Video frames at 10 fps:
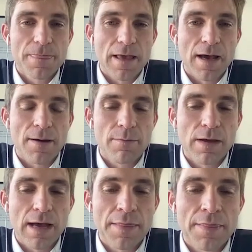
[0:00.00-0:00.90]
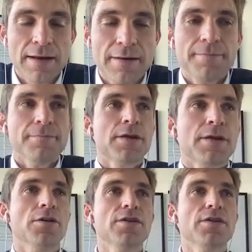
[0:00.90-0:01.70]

And then on